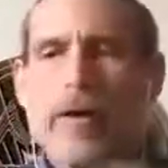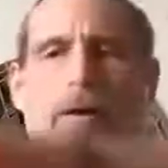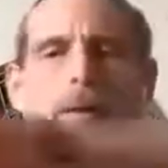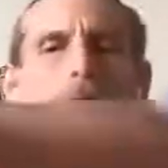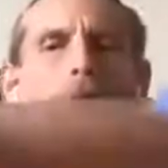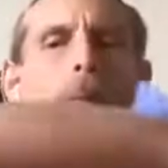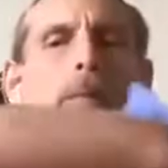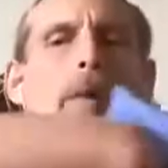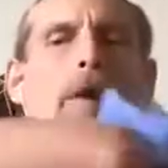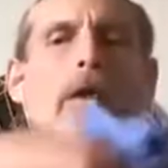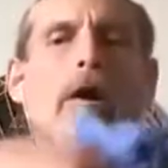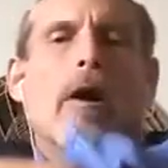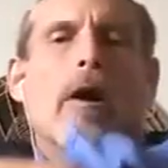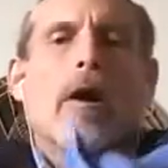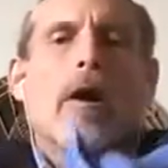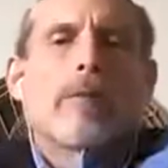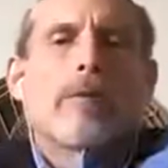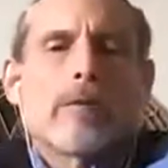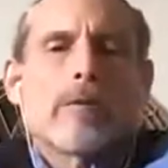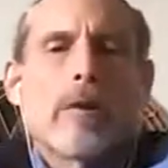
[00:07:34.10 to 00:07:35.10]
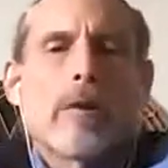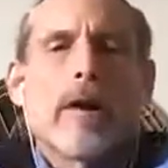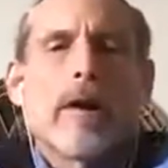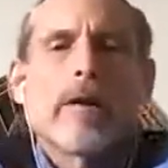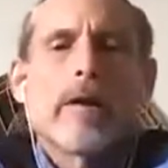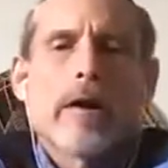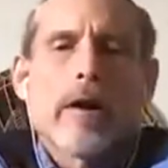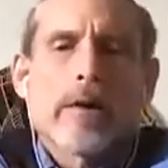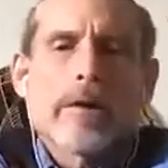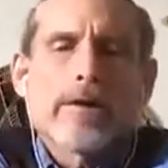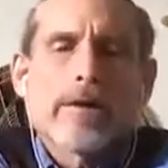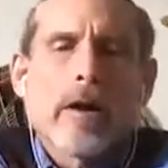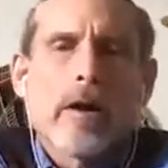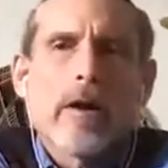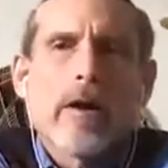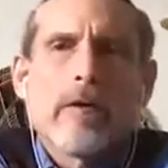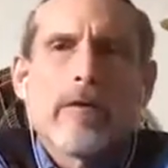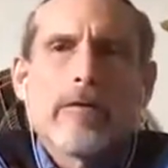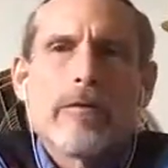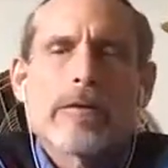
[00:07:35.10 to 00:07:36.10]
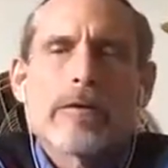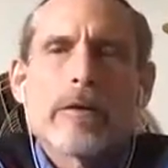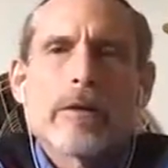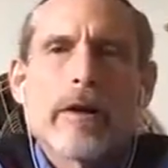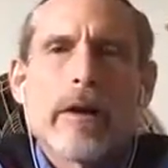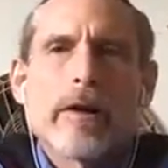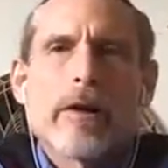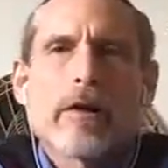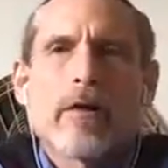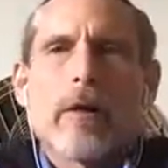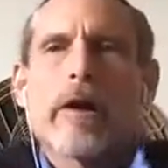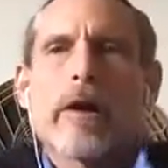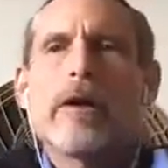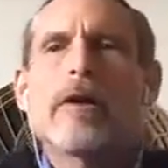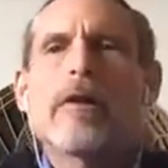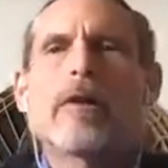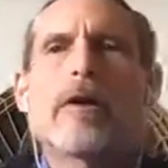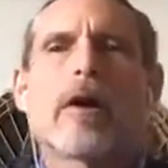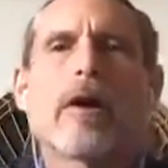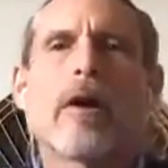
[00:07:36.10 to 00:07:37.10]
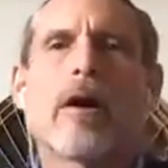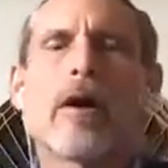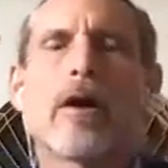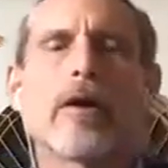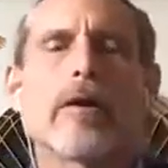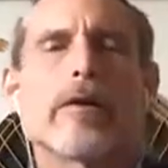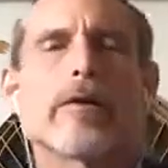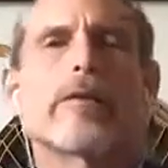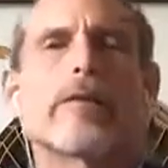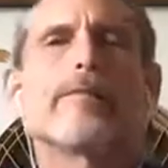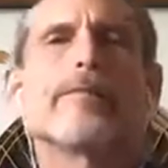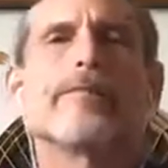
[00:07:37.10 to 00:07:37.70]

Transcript: wrap our arms around ourselves and cradle our heart,